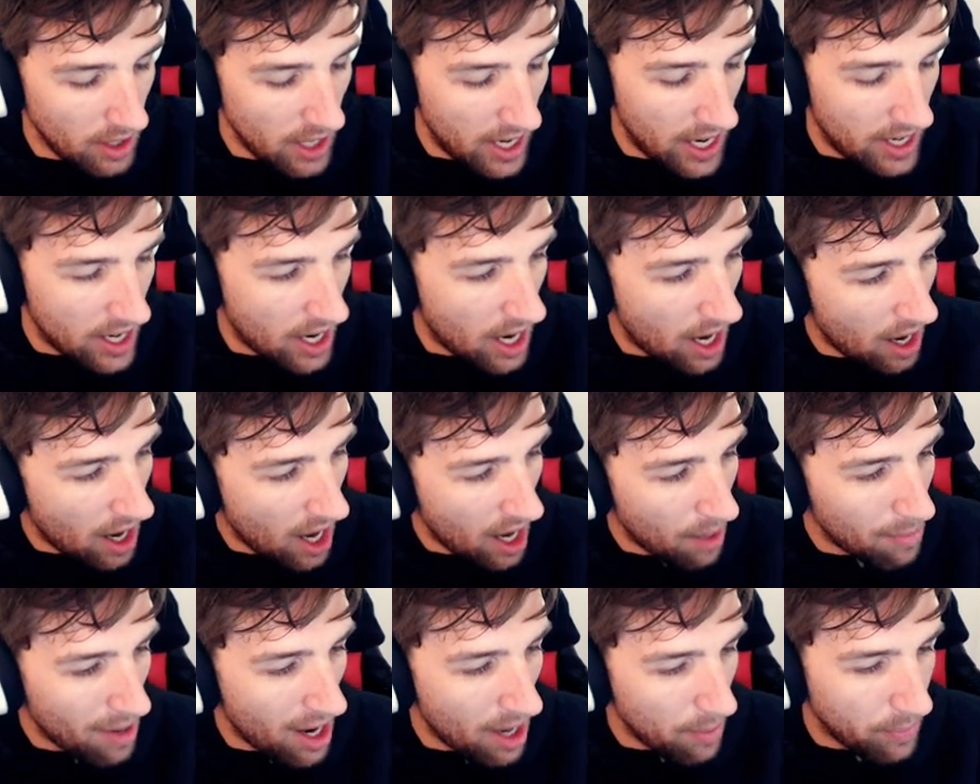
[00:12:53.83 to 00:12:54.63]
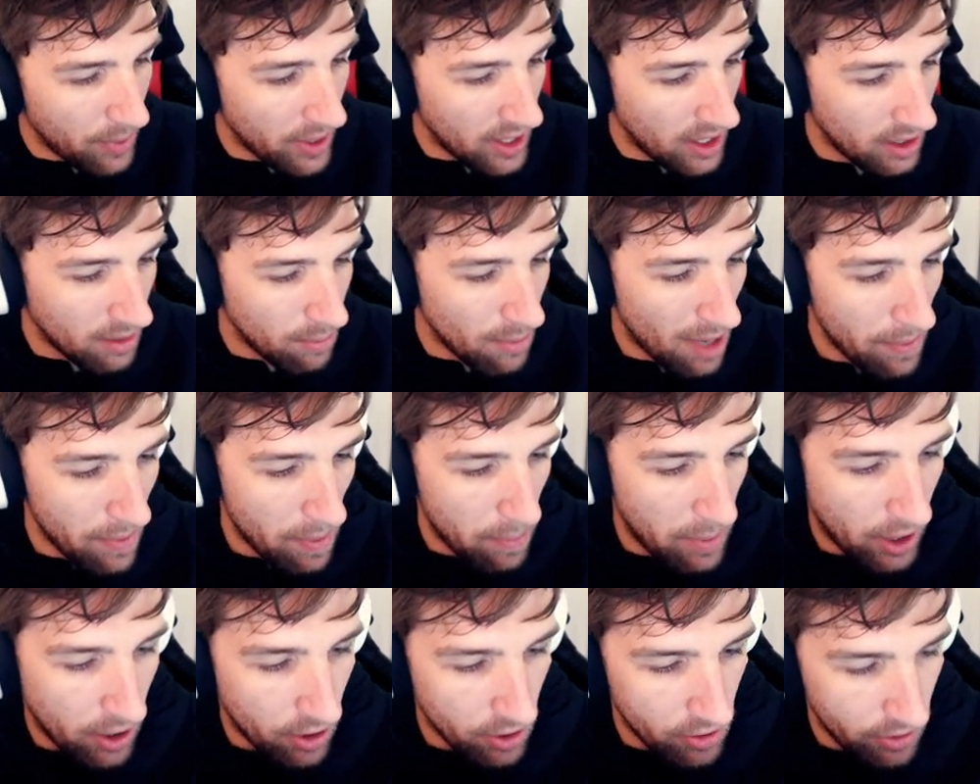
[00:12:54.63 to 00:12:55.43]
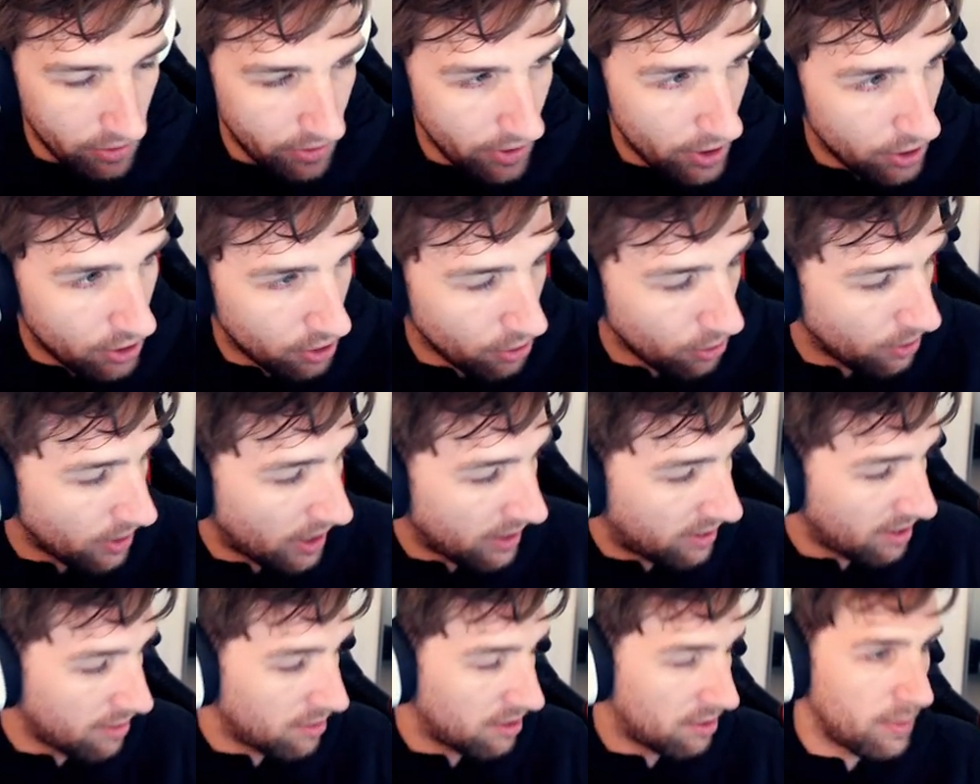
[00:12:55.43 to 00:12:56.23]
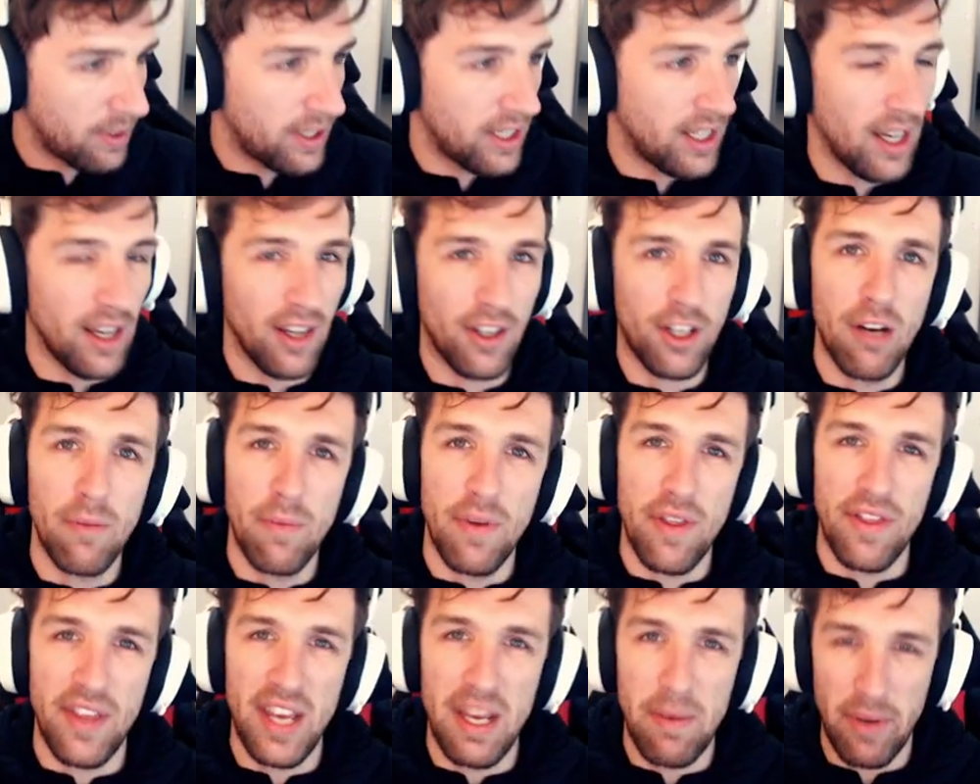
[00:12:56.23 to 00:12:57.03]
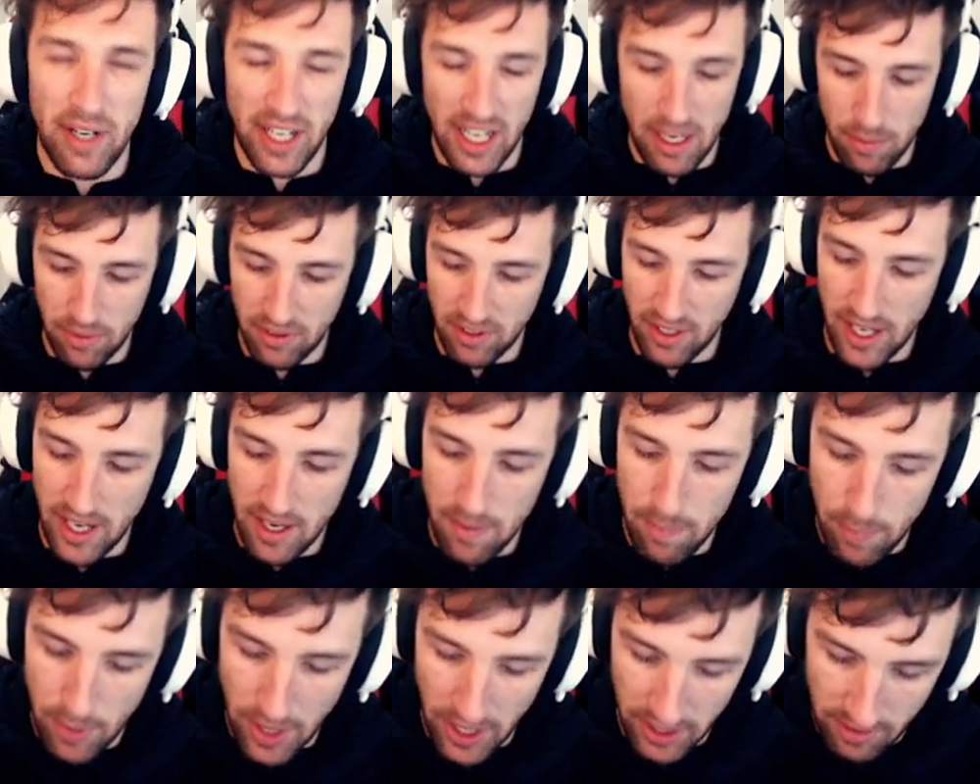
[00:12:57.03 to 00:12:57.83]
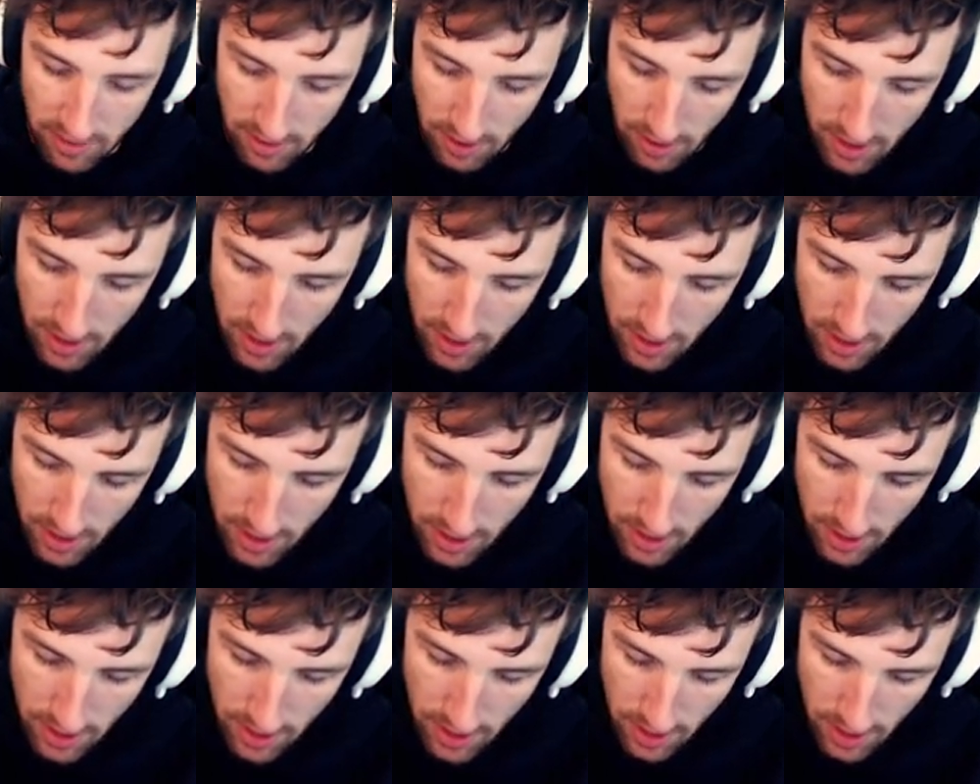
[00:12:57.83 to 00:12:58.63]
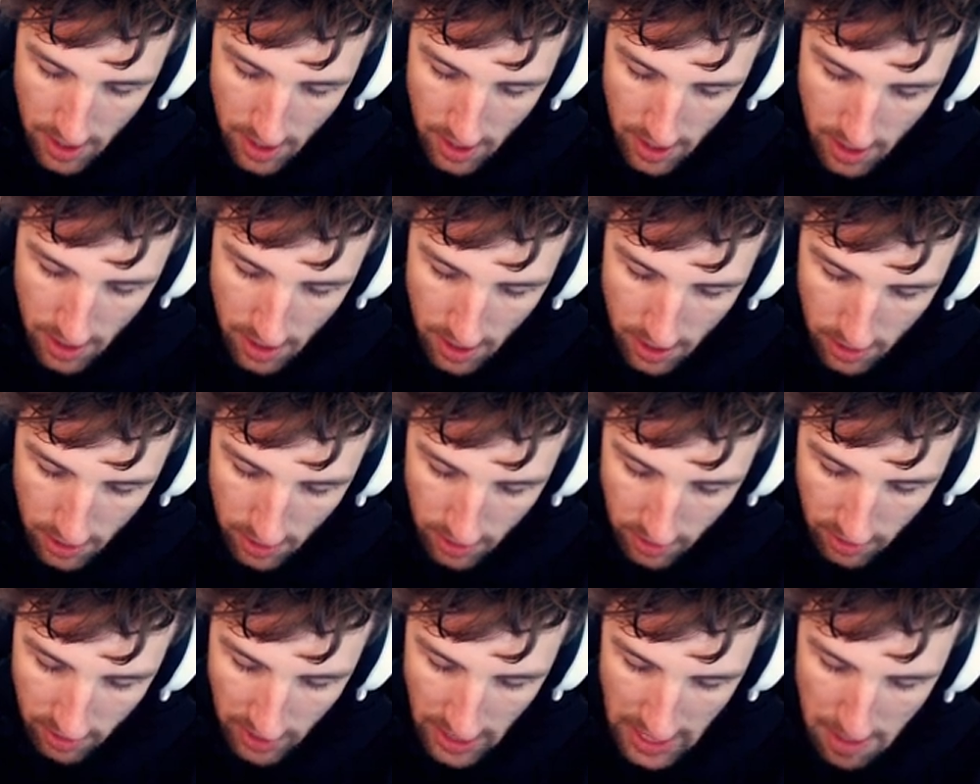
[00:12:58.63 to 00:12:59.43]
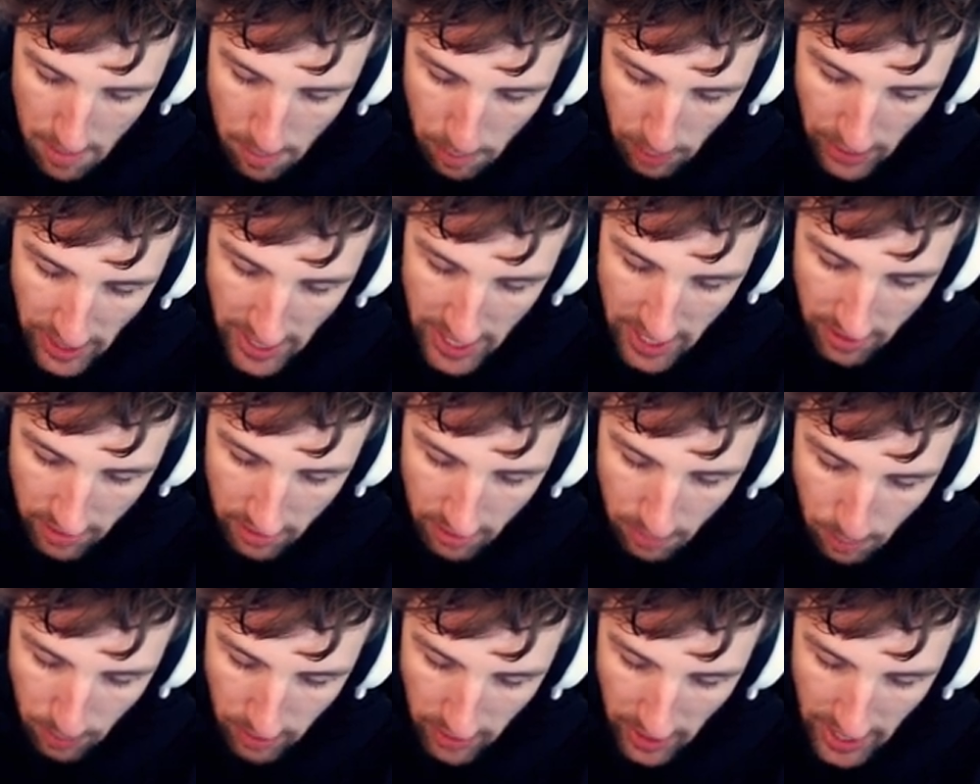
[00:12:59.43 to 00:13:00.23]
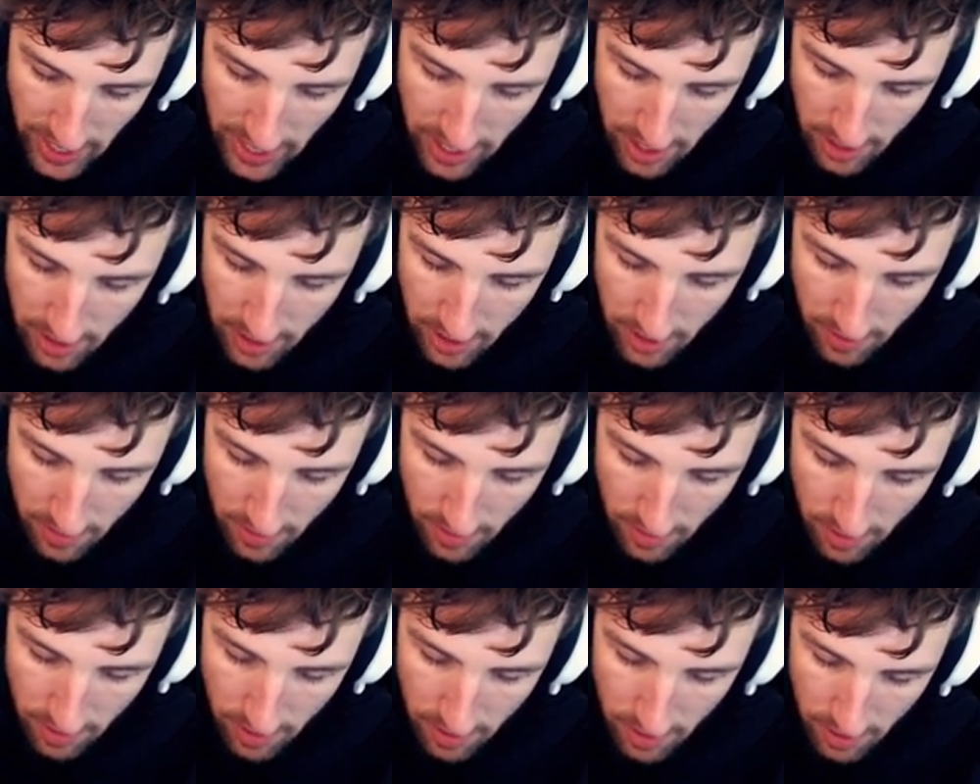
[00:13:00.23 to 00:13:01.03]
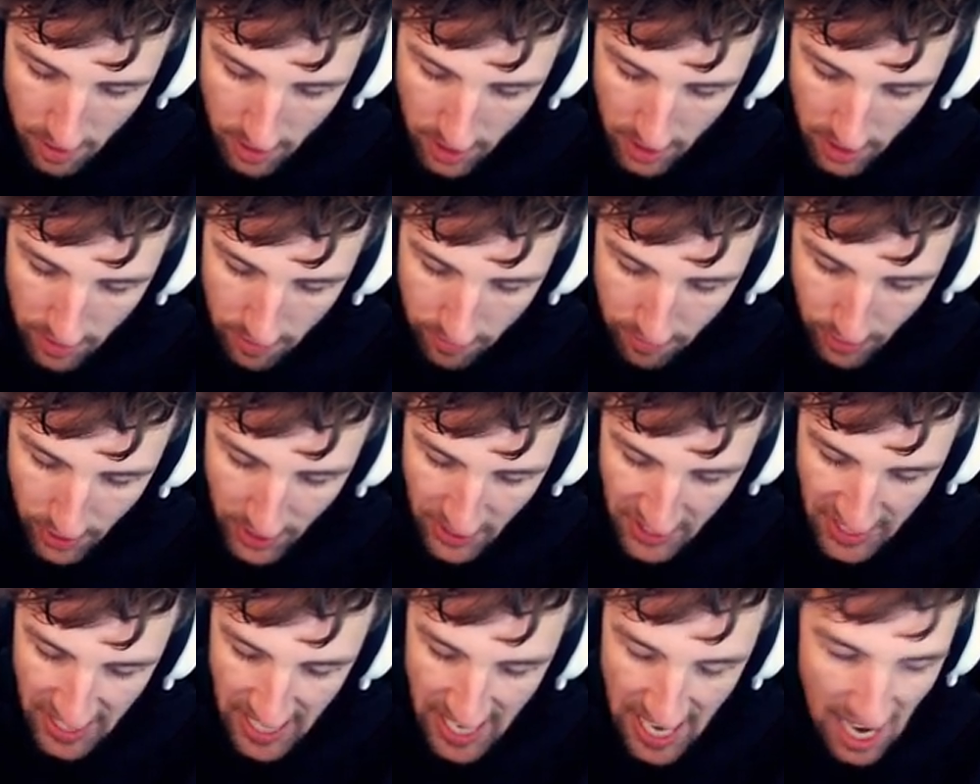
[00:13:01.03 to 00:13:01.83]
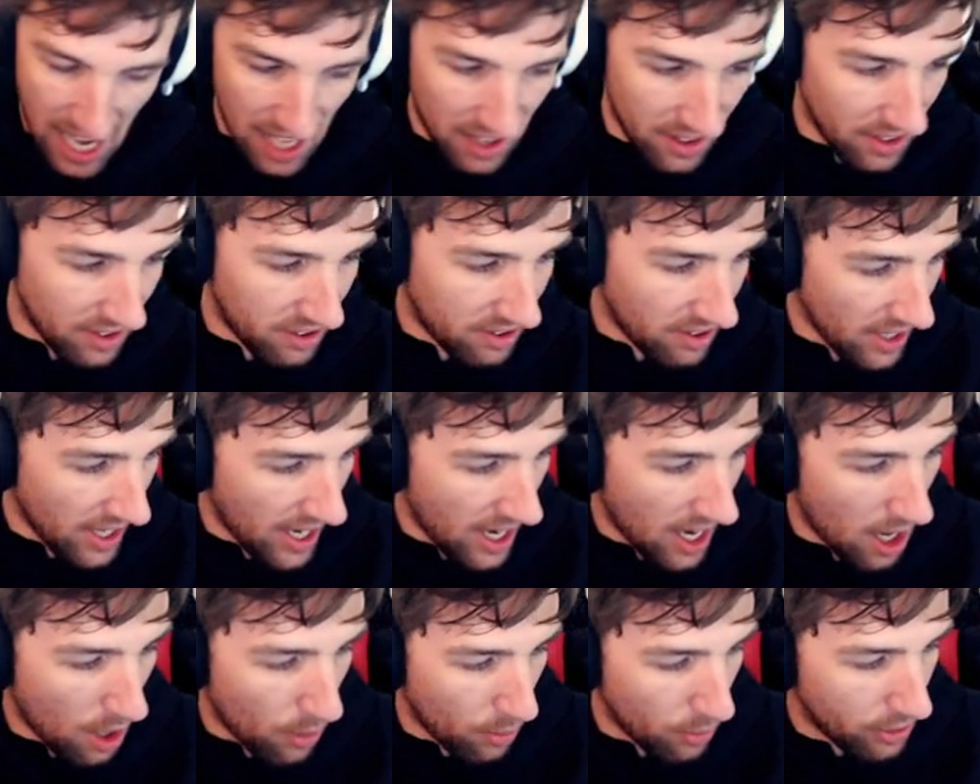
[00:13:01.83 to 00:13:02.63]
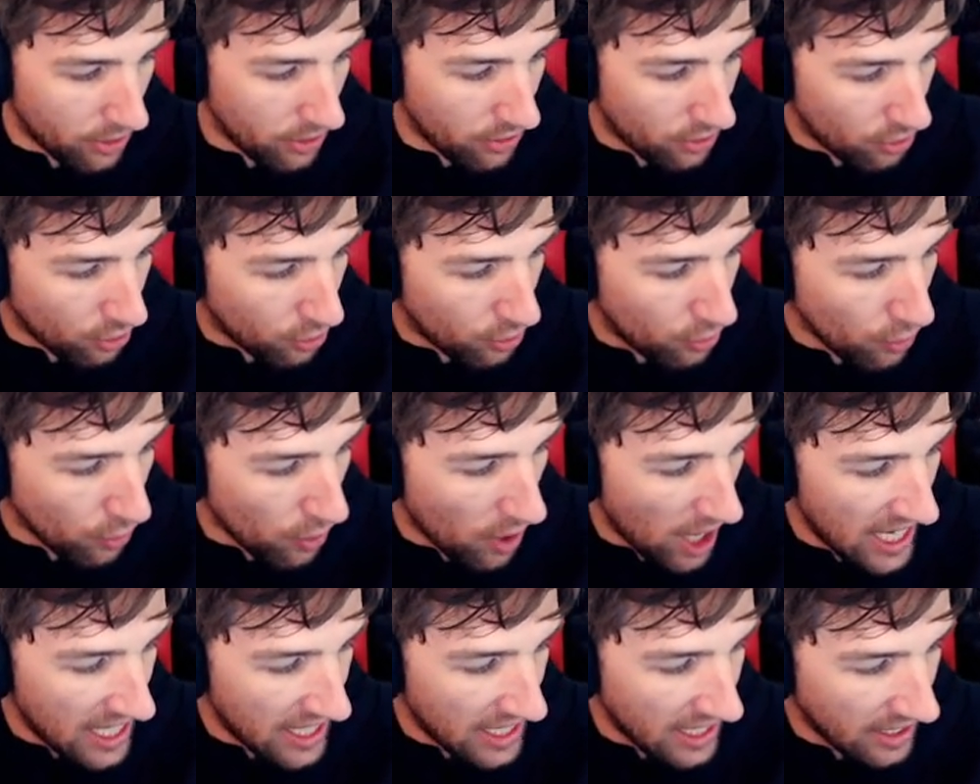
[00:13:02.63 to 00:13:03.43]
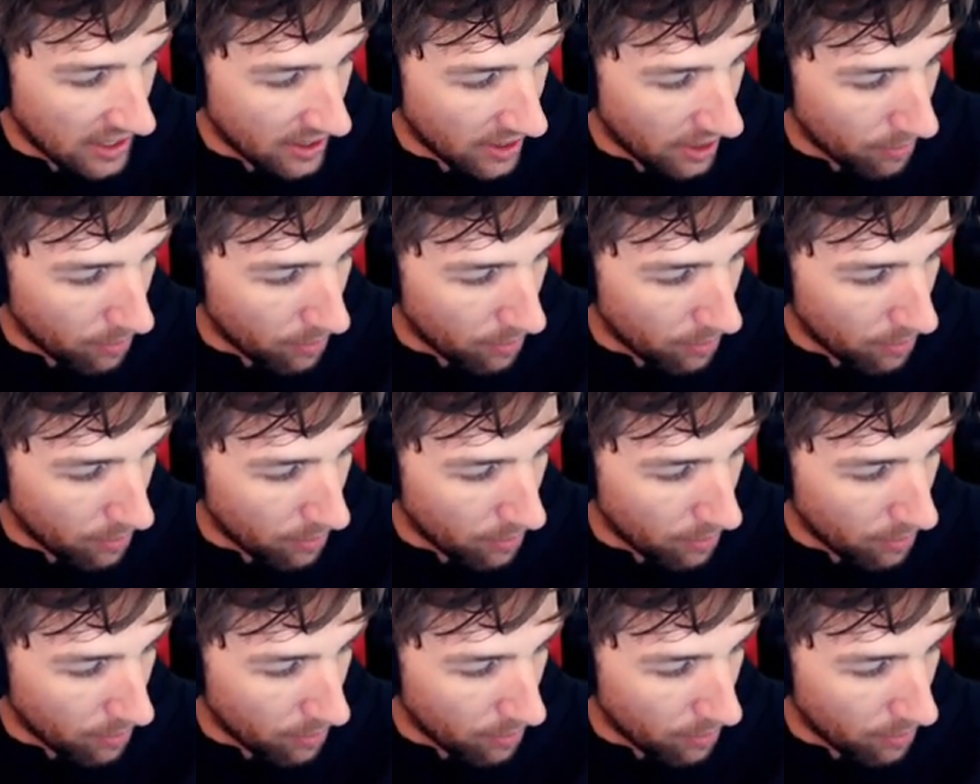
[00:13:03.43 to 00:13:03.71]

and uh, I might be it might be a bit controversial. That seems to be a common theme I keep saying, but seeing players play for countless hours grinding